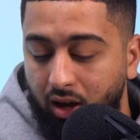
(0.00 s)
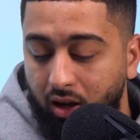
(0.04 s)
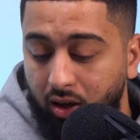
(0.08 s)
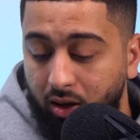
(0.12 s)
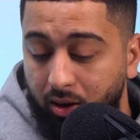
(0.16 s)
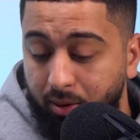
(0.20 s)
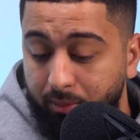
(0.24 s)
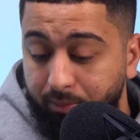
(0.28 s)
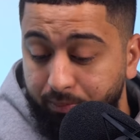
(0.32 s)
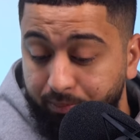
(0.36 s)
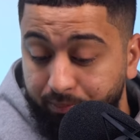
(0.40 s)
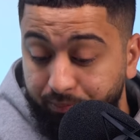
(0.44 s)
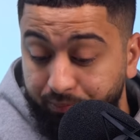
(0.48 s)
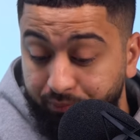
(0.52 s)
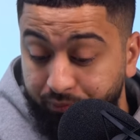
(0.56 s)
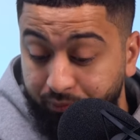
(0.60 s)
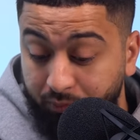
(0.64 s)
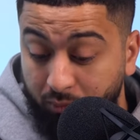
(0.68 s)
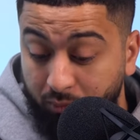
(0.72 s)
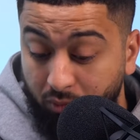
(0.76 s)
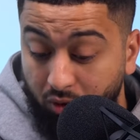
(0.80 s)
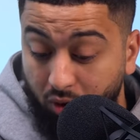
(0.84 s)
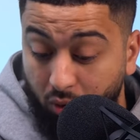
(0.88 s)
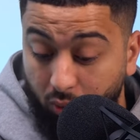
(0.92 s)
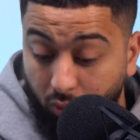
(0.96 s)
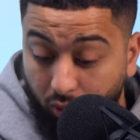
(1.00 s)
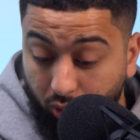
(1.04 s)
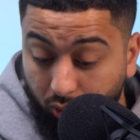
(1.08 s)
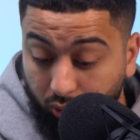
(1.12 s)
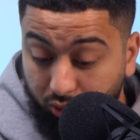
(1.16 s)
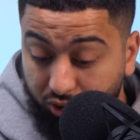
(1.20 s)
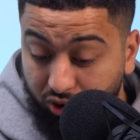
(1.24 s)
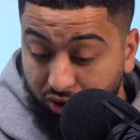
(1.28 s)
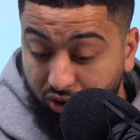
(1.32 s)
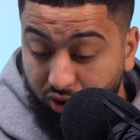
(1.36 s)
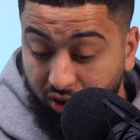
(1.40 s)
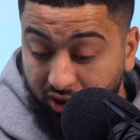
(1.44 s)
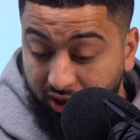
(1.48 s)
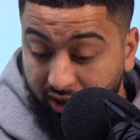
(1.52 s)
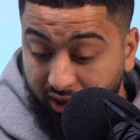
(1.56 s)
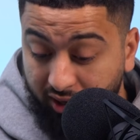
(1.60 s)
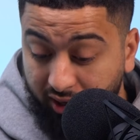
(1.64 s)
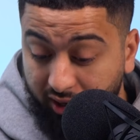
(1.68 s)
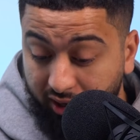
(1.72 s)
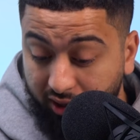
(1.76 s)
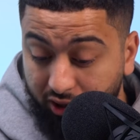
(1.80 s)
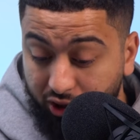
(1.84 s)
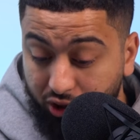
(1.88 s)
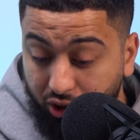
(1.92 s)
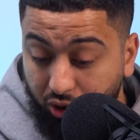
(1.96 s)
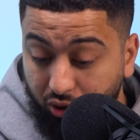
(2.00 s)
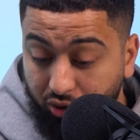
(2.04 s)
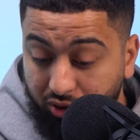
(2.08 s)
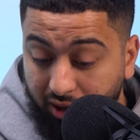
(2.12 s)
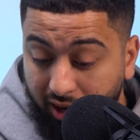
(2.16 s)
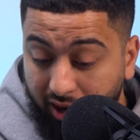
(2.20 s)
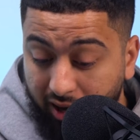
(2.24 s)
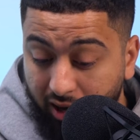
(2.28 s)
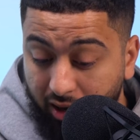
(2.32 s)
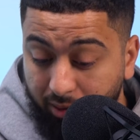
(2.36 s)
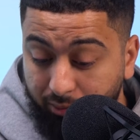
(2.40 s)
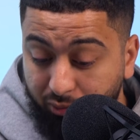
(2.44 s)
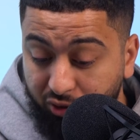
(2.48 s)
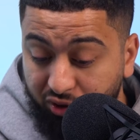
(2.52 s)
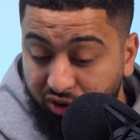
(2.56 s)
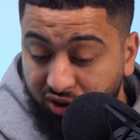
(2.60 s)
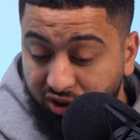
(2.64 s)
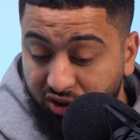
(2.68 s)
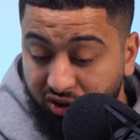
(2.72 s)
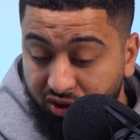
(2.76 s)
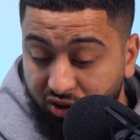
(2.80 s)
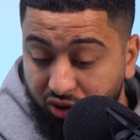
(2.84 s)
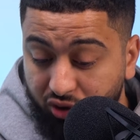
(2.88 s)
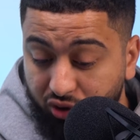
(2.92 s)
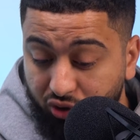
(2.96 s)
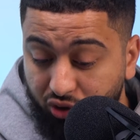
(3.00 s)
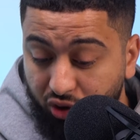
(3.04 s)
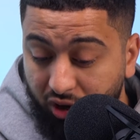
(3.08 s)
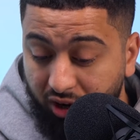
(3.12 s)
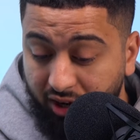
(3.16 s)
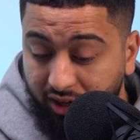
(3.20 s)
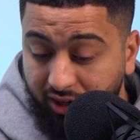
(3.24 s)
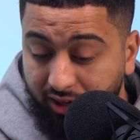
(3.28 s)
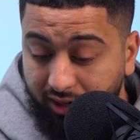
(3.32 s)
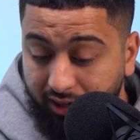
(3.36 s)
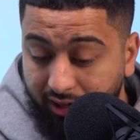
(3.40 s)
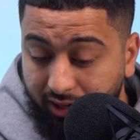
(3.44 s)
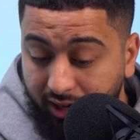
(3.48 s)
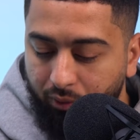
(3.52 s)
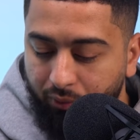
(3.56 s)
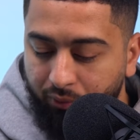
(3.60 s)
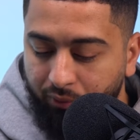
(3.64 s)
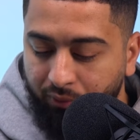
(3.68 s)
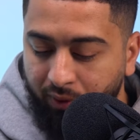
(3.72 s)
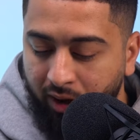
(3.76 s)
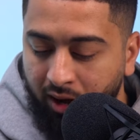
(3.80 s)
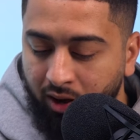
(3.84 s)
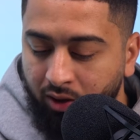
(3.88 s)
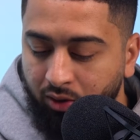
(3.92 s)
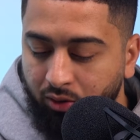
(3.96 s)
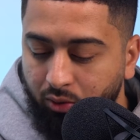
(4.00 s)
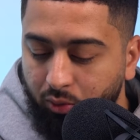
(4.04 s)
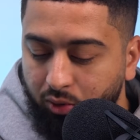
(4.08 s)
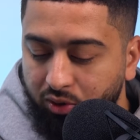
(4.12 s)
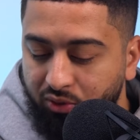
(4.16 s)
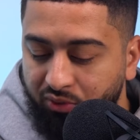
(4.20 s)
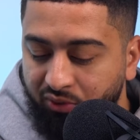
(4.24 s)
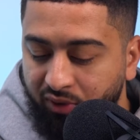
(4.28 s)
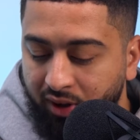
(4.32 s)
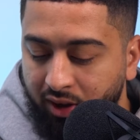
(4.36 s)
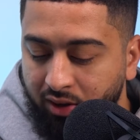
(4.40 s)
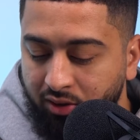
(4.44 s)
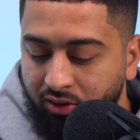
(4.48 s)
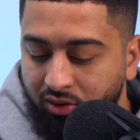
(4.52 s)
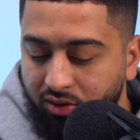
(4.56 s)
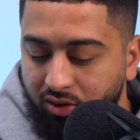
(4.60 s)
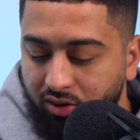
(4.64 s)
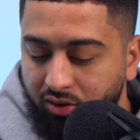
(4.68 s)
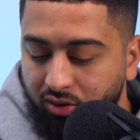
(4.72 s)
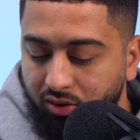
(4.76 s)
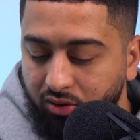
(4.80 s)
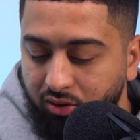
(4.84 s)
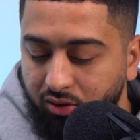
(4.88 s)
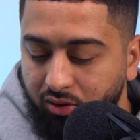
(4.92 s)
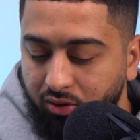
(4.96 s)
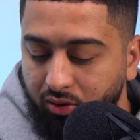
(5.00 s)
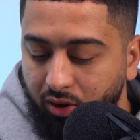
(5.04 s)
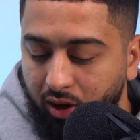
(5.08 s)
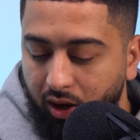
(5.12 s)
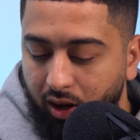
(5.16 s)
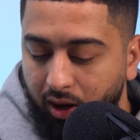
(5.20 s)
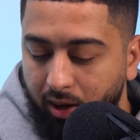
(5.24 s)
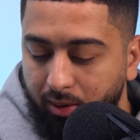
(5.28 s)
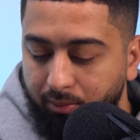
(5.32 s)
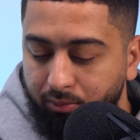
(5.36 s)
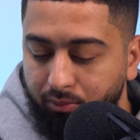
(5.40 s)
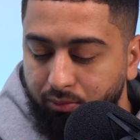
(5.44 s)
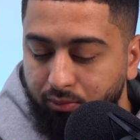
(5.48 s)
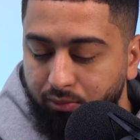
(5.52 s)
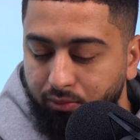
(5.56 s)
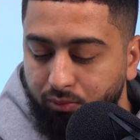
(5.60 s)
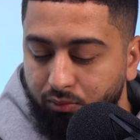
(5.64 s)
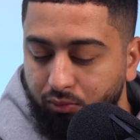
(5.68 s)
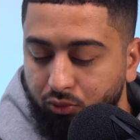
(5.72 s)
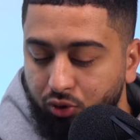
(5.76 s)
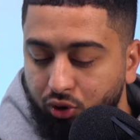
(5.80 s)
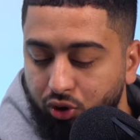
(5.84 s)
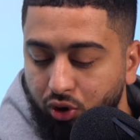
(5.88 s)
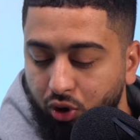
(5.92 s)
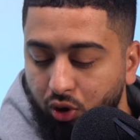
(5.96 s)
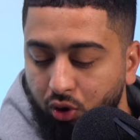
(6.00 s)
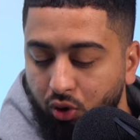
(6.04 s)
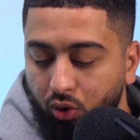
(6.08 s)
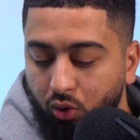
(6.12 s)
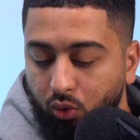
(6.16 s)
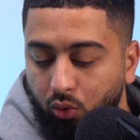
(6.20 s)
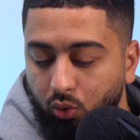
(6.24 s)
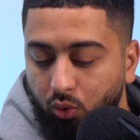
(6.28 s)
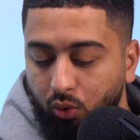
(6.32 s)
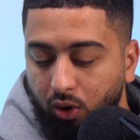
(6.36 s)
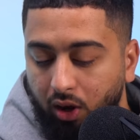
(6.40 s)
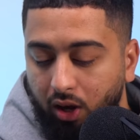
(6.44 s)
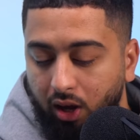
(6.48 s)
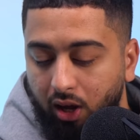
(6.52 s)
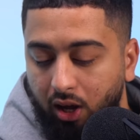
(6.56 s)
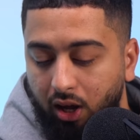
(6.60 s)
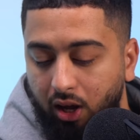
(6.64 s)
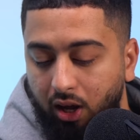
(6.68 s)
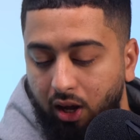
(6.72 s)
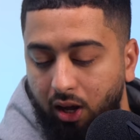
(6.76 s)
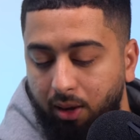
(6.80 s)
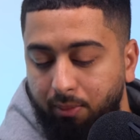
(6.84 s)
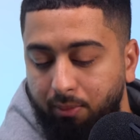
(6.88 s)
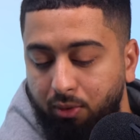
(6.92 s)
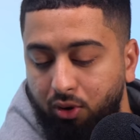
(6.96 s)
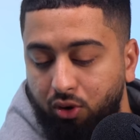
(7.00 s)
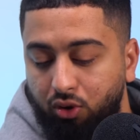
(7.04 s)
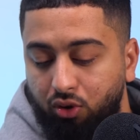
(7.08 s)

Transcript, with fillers: Um, well, just looking at here, showed that um, resistance training uh, found, was found to um, show uh,